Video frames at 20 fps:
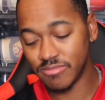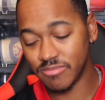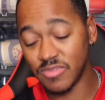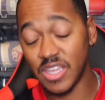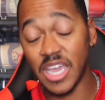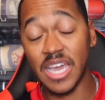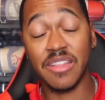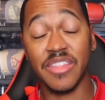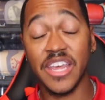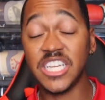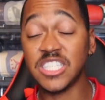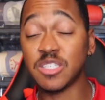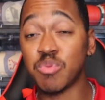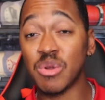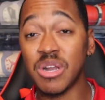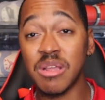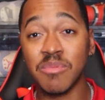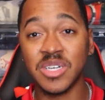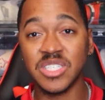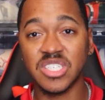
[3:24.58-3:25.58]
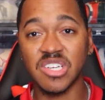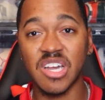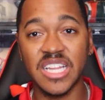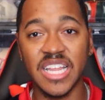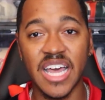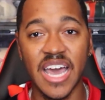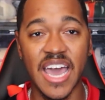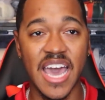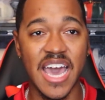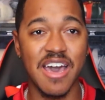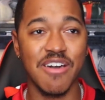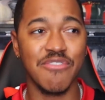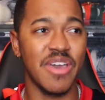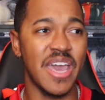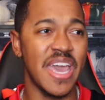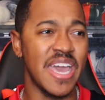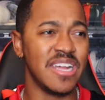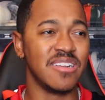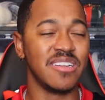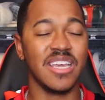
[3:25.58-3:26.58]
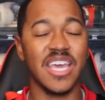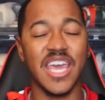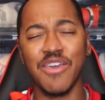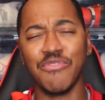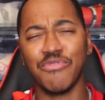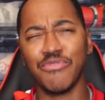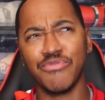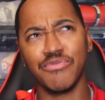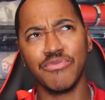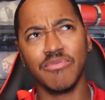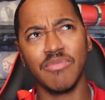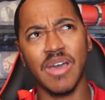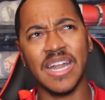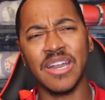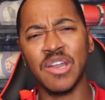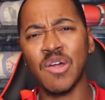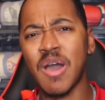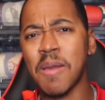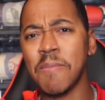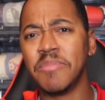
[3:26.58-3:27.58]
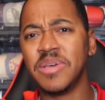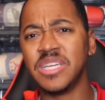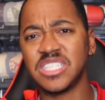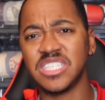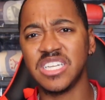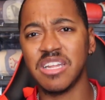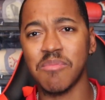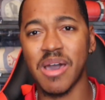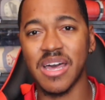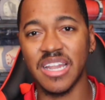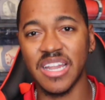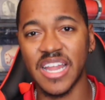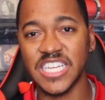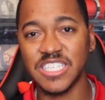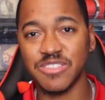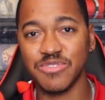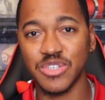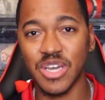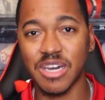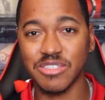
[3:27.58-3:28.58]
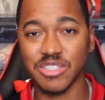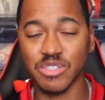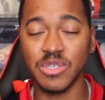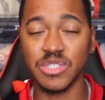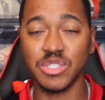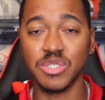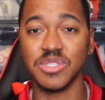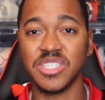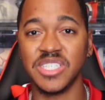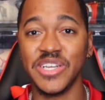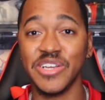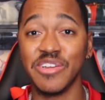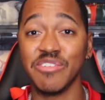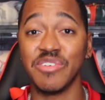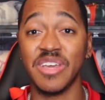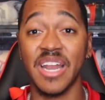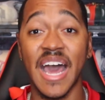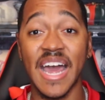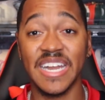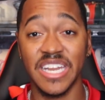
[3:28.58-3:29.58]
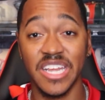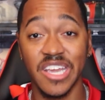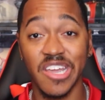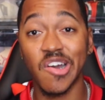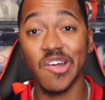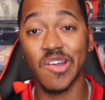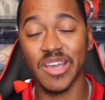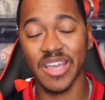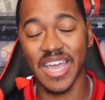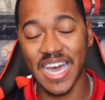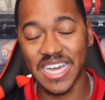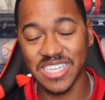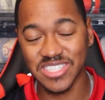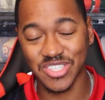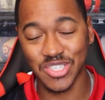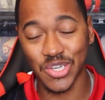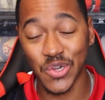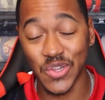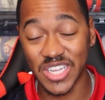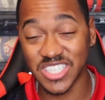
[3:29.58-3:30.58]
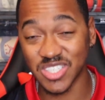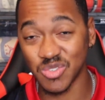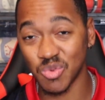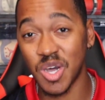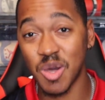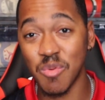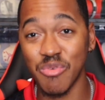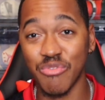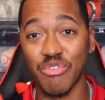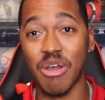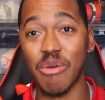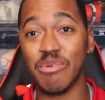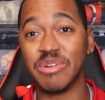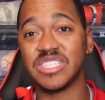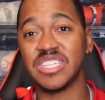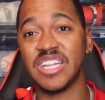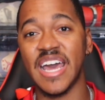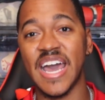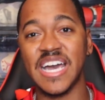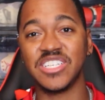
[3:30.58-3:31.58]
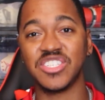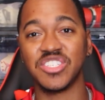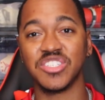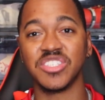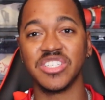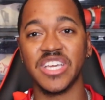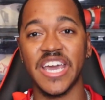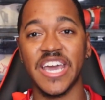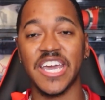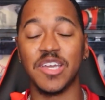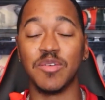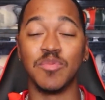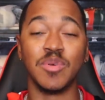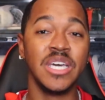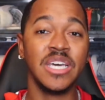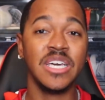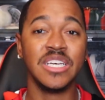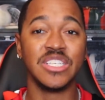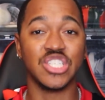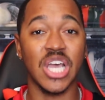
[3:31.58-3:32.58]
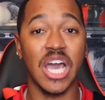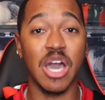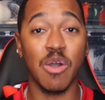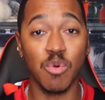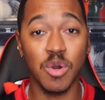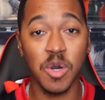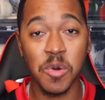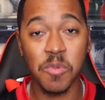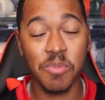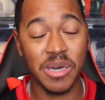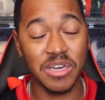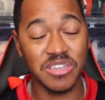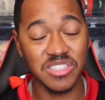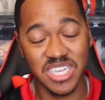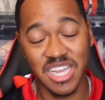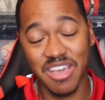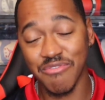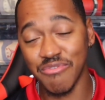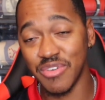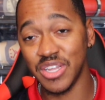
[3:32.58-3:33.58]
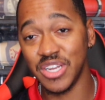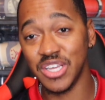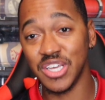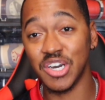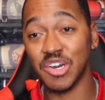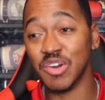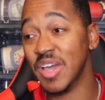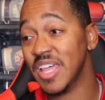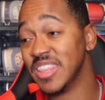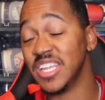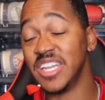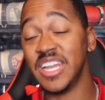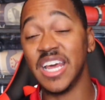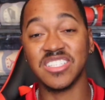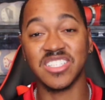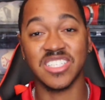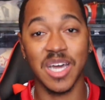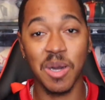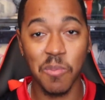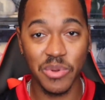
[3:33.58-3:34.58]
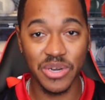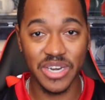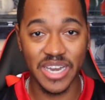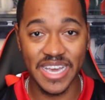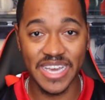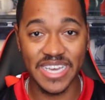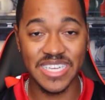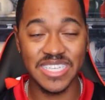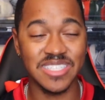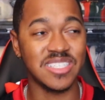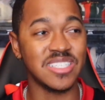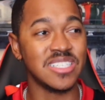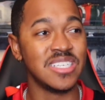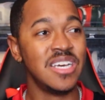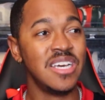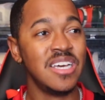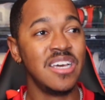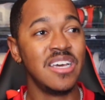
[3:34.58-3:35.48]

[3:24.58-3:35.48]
yeah, that's pretty much all I have. And if I know I mentioned in my last video I was going to a sneaker event. I did go to Got Soul as well before I went to the Astros game, so I will post that video in the next couple of days.